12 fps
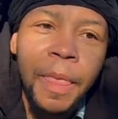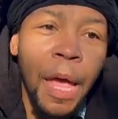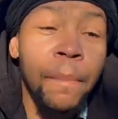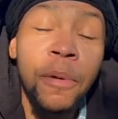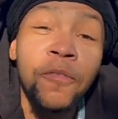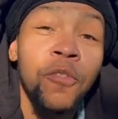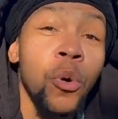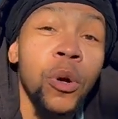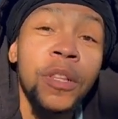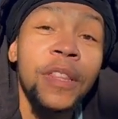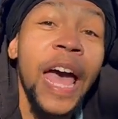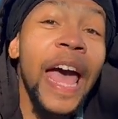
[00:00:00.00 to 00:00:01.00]
And
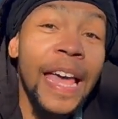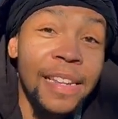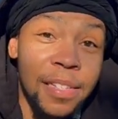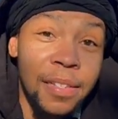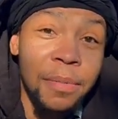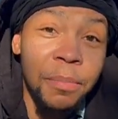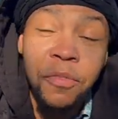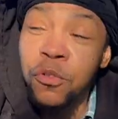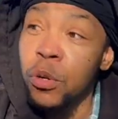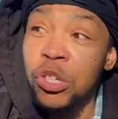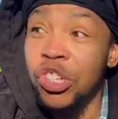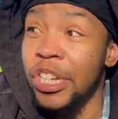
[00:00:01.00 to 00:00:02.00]
before that,
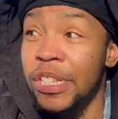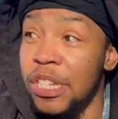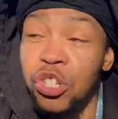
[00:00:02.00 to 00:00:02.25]
before just